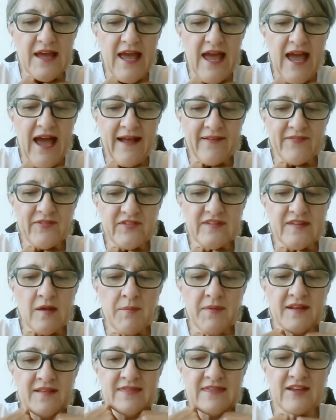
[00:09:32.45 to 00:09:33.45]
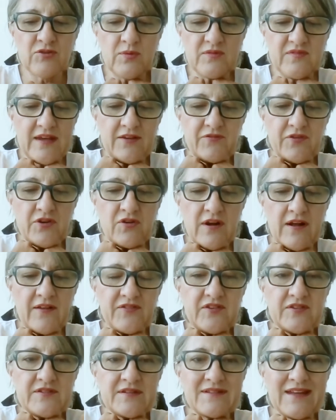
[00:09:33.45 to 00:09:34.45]
And so many things we take for
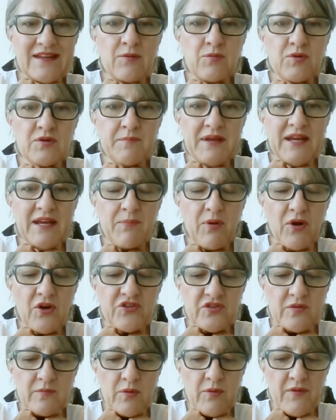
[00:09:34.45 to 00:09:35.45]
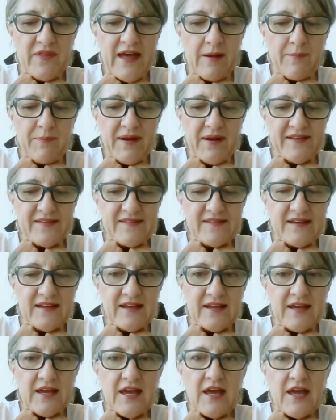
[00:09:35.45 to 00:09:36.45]
granted today would be impossible without
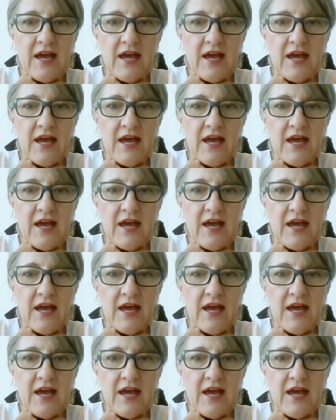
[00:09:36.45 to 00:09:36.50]
plastic.